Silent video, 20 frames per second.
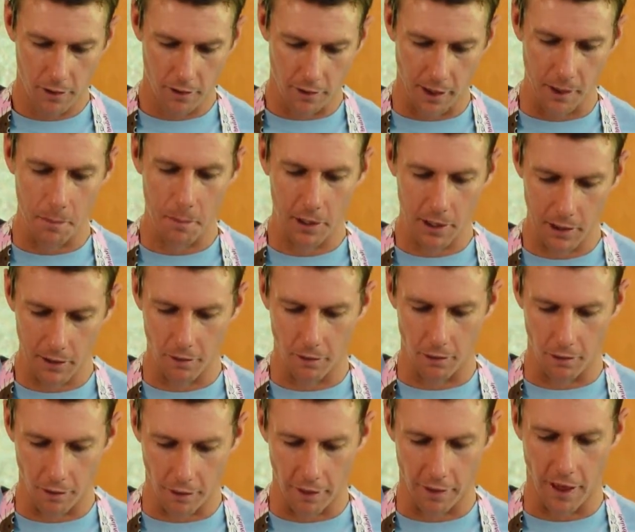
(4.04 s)
they
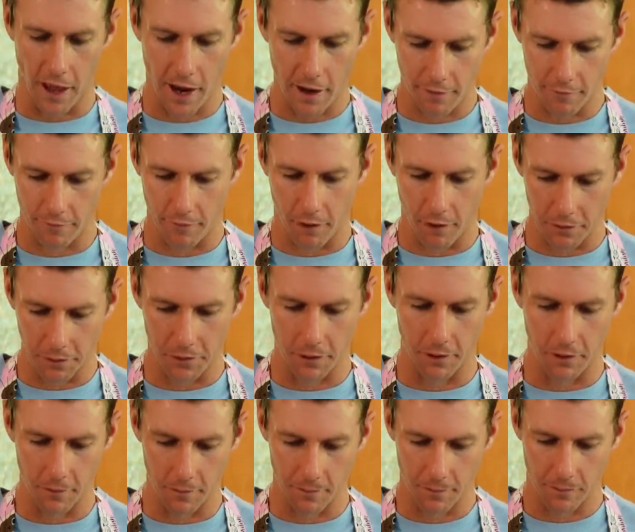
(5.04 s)
peel that
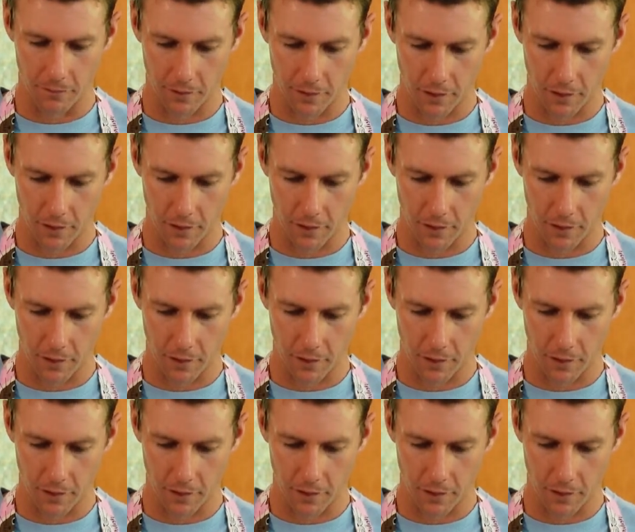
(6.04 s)
volume